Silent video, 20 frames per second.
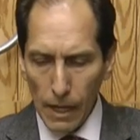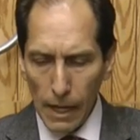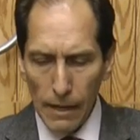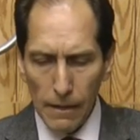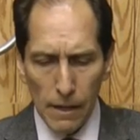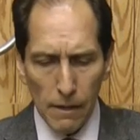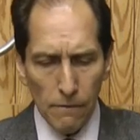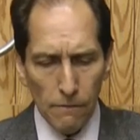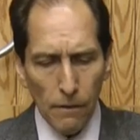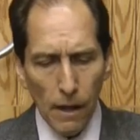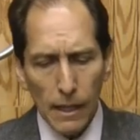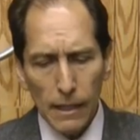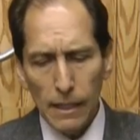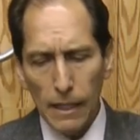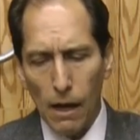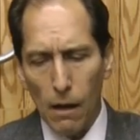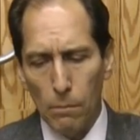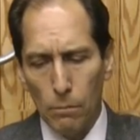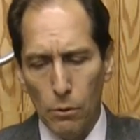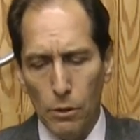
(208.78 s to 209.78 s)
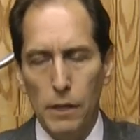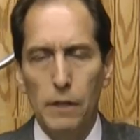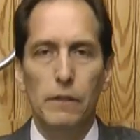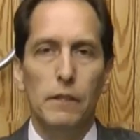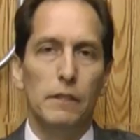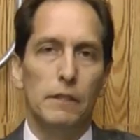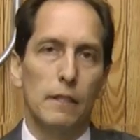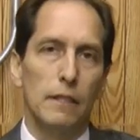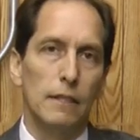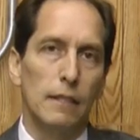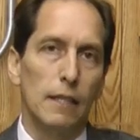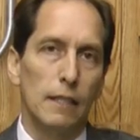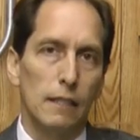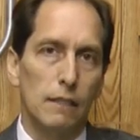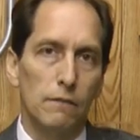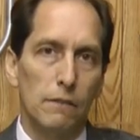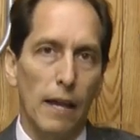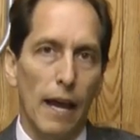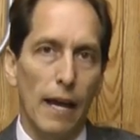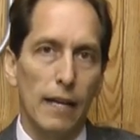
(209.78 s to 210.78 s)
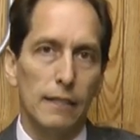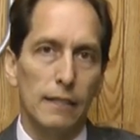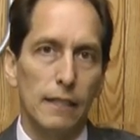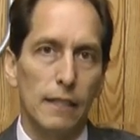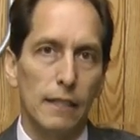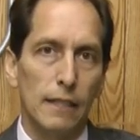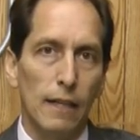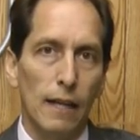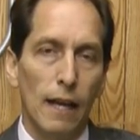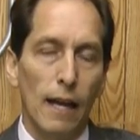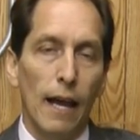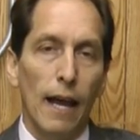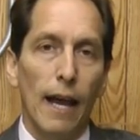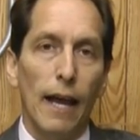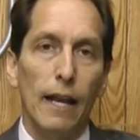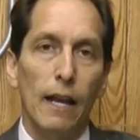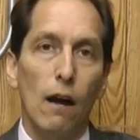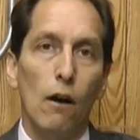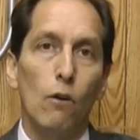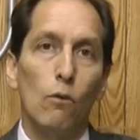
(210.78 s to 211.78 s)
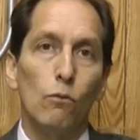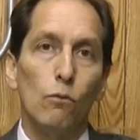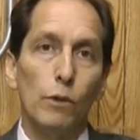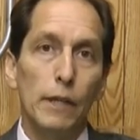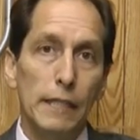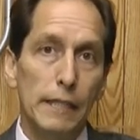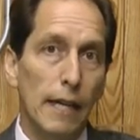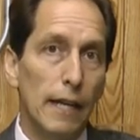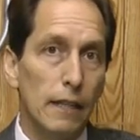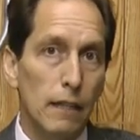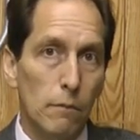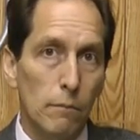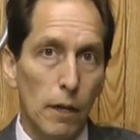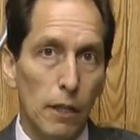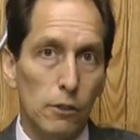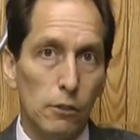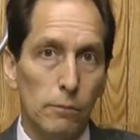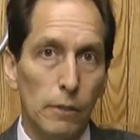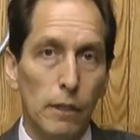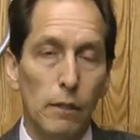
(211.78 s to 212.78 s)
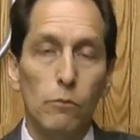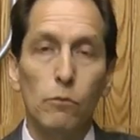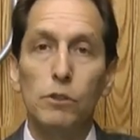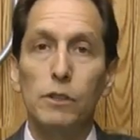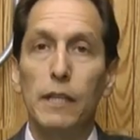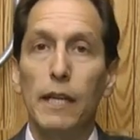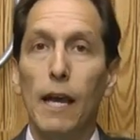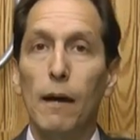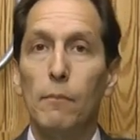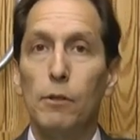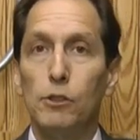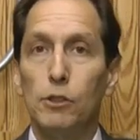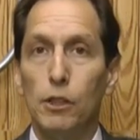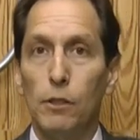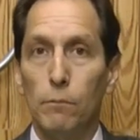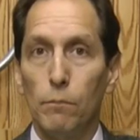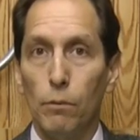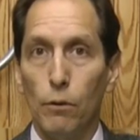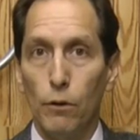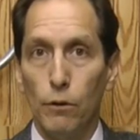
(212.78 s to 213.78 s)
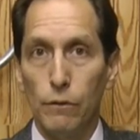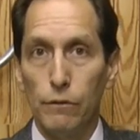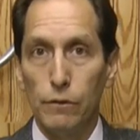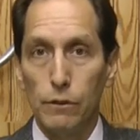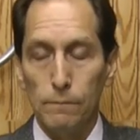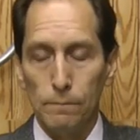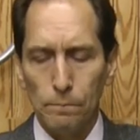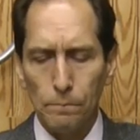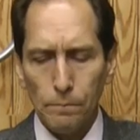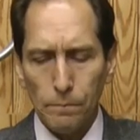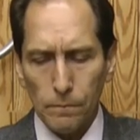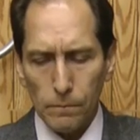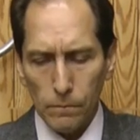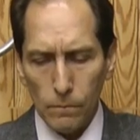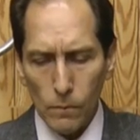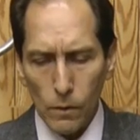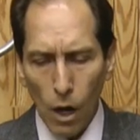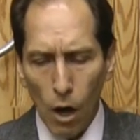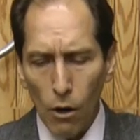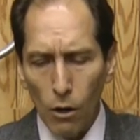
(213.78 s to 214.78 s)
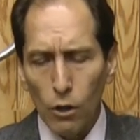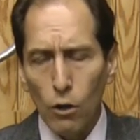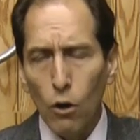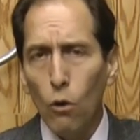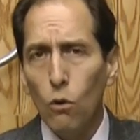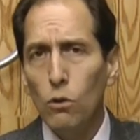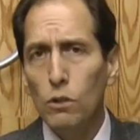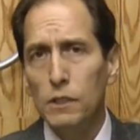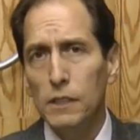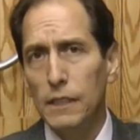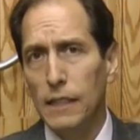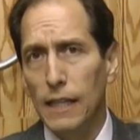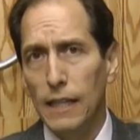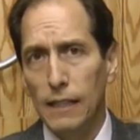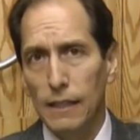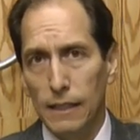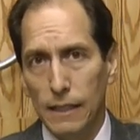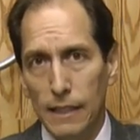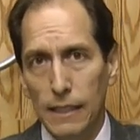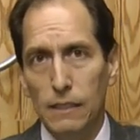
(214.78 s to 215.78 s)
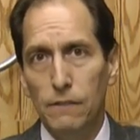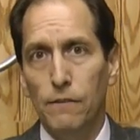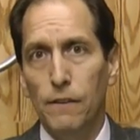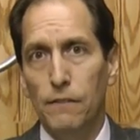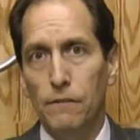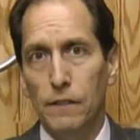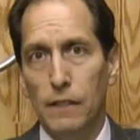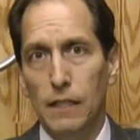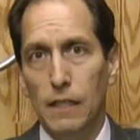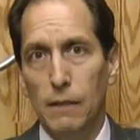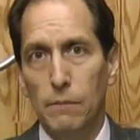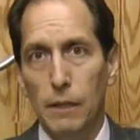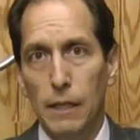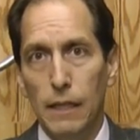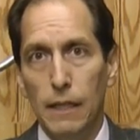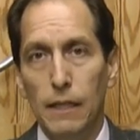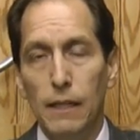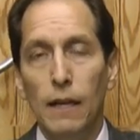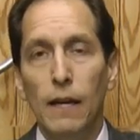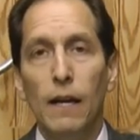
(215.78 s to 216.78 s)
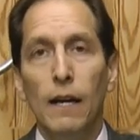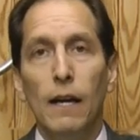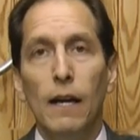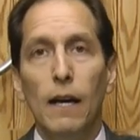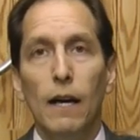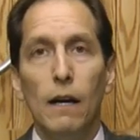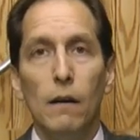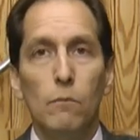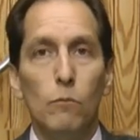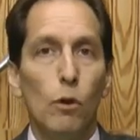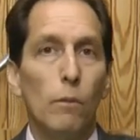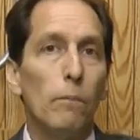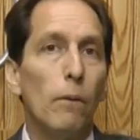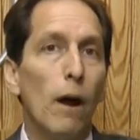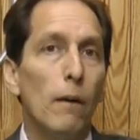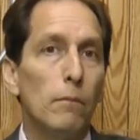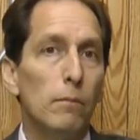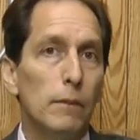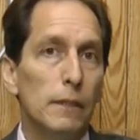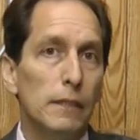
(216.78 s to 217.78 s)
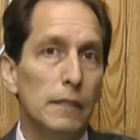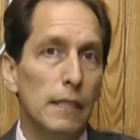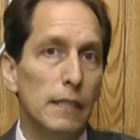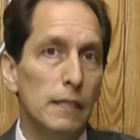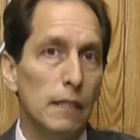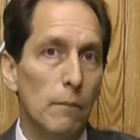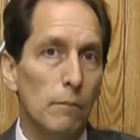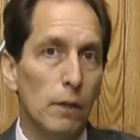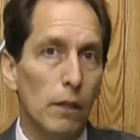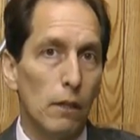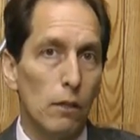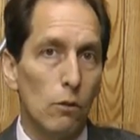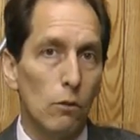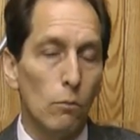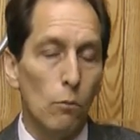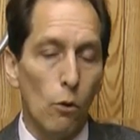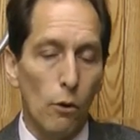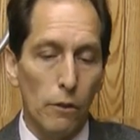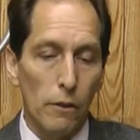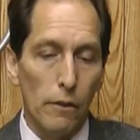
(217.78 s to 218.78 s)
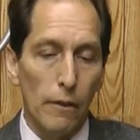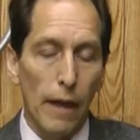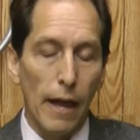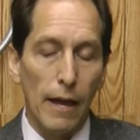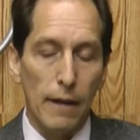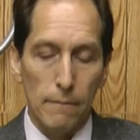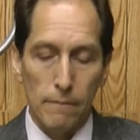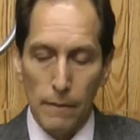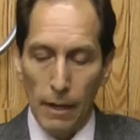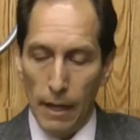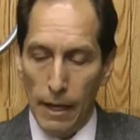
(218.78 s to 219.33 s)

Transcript: And then finally, I'll put in this conductive gasket, and I'll retake the measurement, and we'll see how much it improves. Our goal is to get at least 50 dB. We'll probably see something a little more than that.